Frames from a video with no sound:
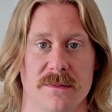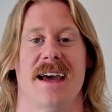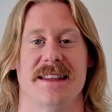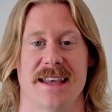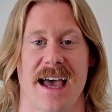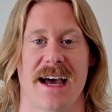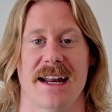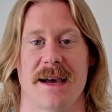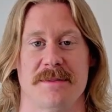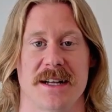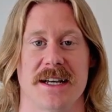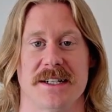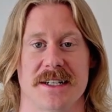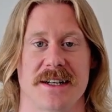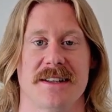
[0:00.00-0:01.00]
And the
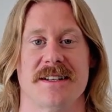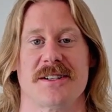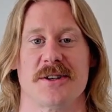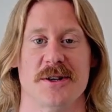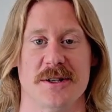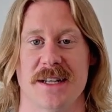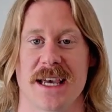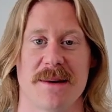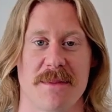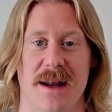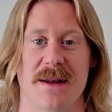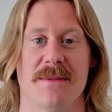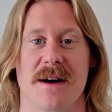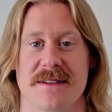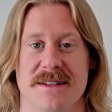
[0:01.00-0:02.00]
adaptation to this could take
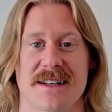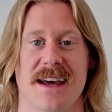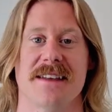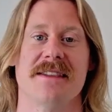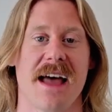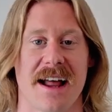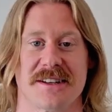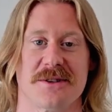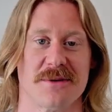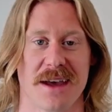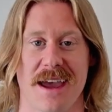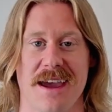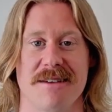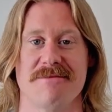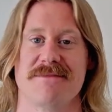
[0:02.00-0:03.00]
many months, and that's
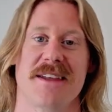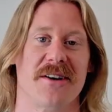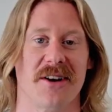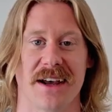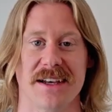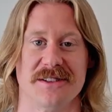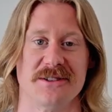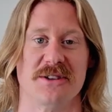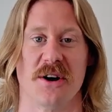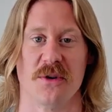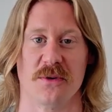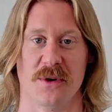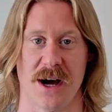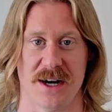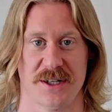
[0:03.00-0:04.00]
okay. There is no
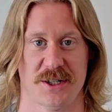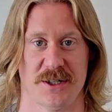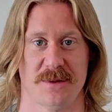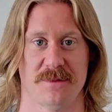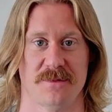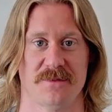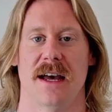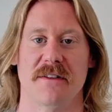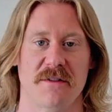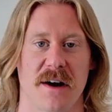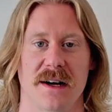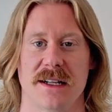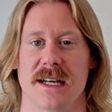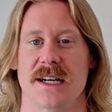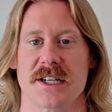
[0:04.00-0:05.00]
rush. And
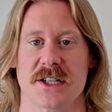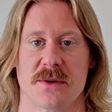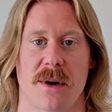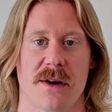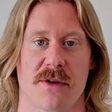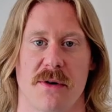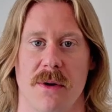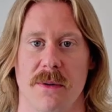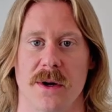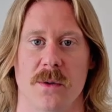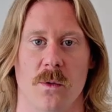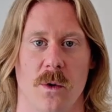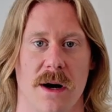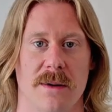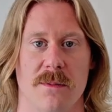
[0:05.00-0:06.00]
finally, I just want to throw
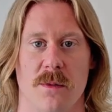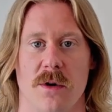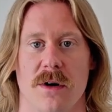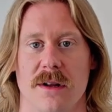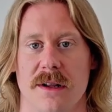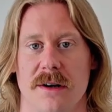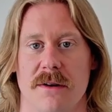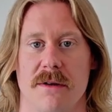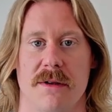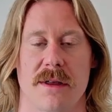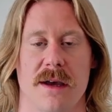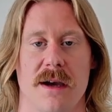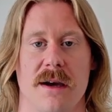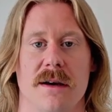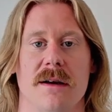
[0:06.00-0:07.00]
in one more little
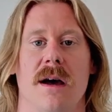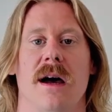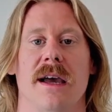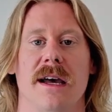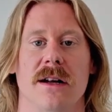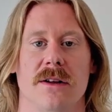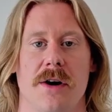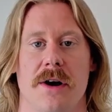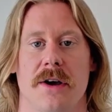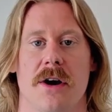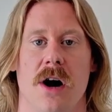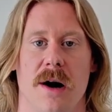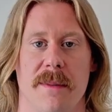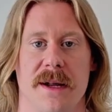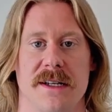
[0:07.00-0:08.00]
thing. I get a lot of
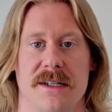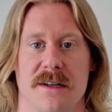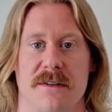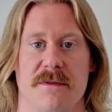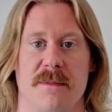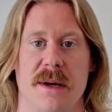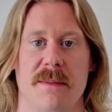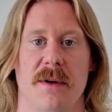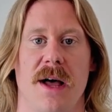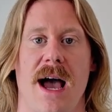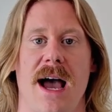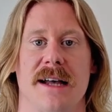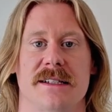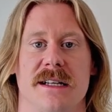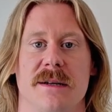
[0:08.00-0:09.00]
comments of people
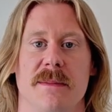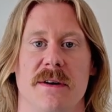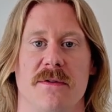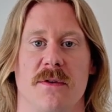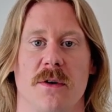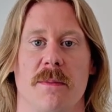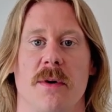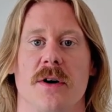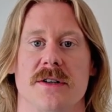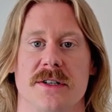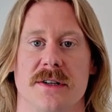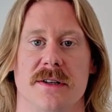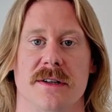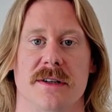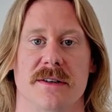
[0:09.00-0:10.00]
asking me for
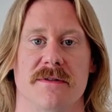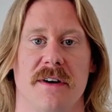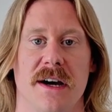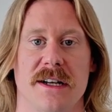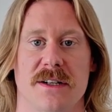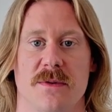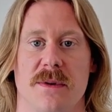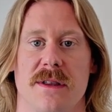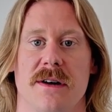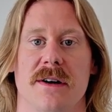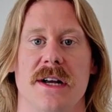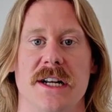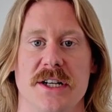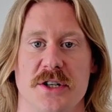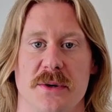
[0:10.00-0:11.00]
personal advice with their
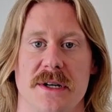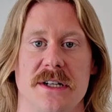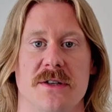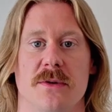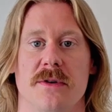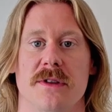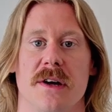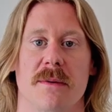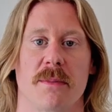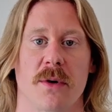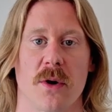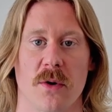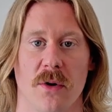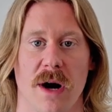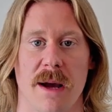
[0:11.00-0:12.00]
injuries or their
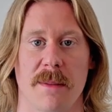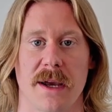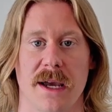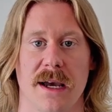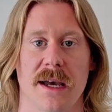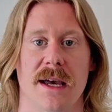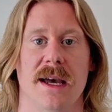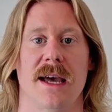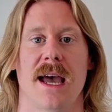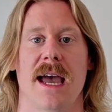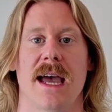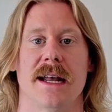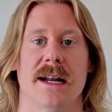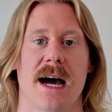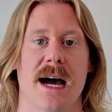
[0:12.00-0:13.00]
programming,
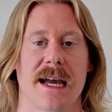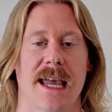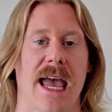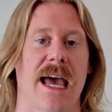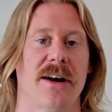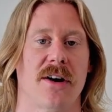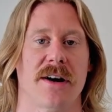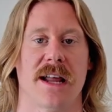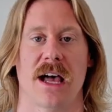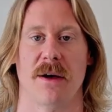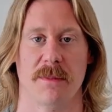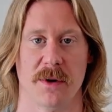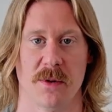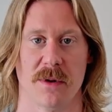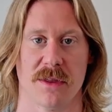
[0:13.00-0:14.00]
and I cannot
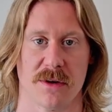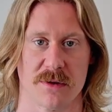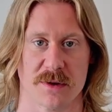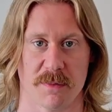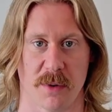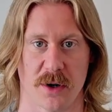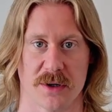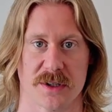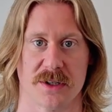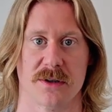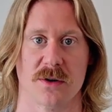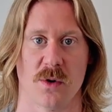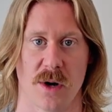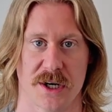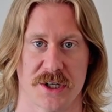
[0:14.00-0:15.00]
help you with those personal
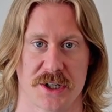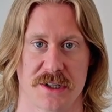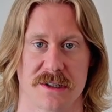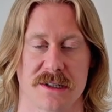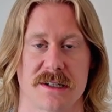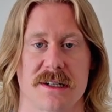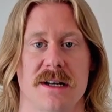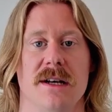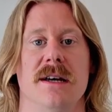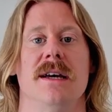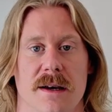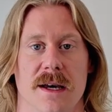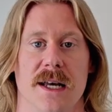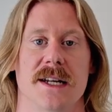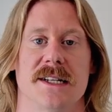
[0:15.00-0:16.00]
questions.
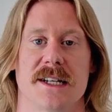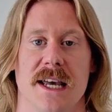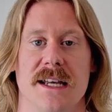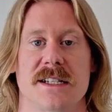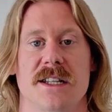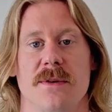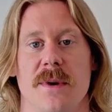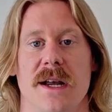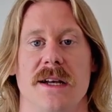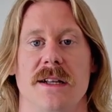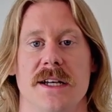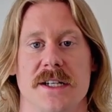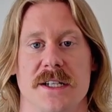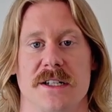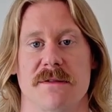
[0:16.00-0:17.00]
It is against the
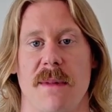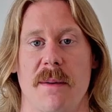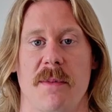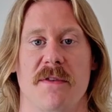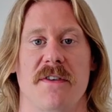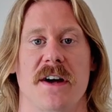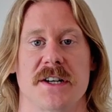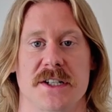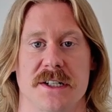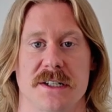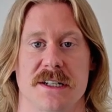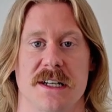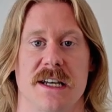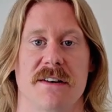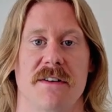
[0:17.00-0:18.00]
regulations of my profession
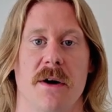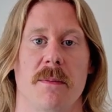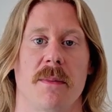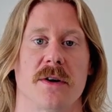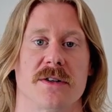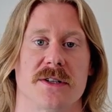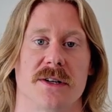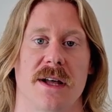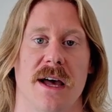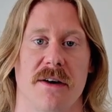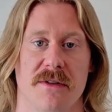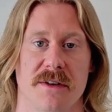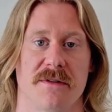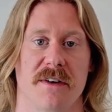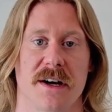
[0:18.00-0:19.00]
to give out personal
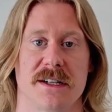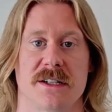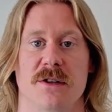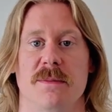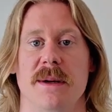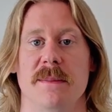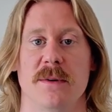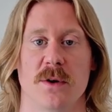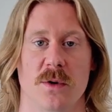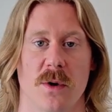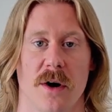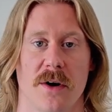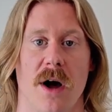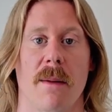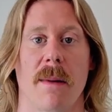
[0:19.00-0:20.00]
health advice to people who
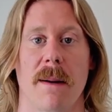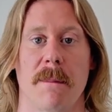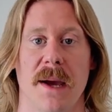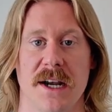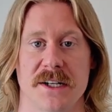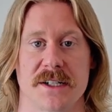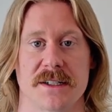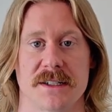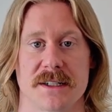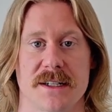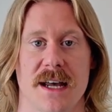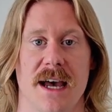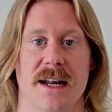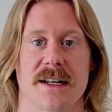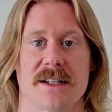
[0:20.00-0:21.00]
are not my patients,
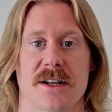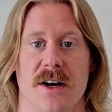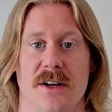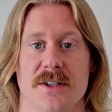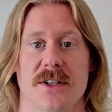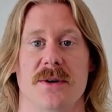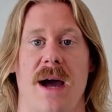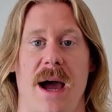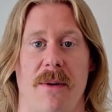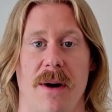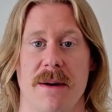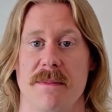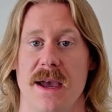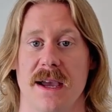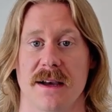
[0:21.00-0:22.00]
and it's also how
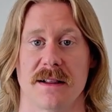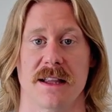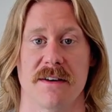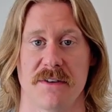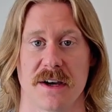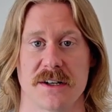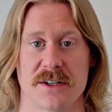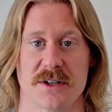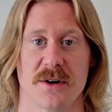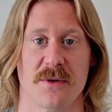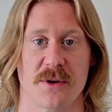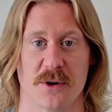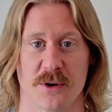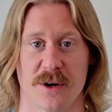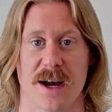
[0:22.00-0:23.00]
I make a living, so
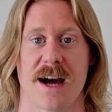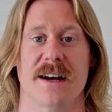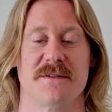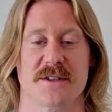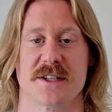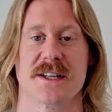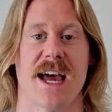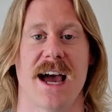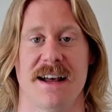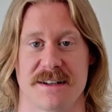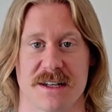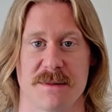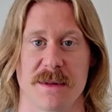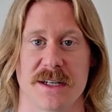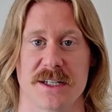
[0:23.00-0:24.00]
you're kind of just
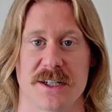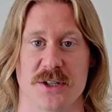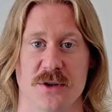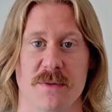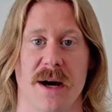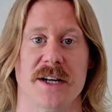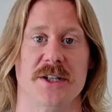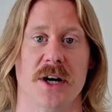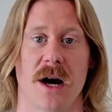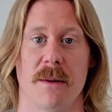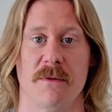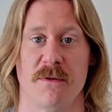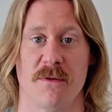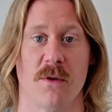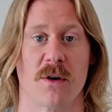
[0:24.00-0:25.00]
asking me to do my
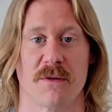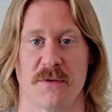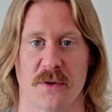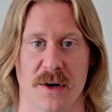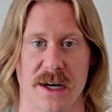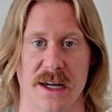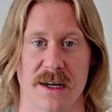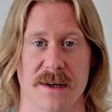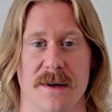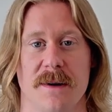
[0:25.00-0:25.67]
job for free.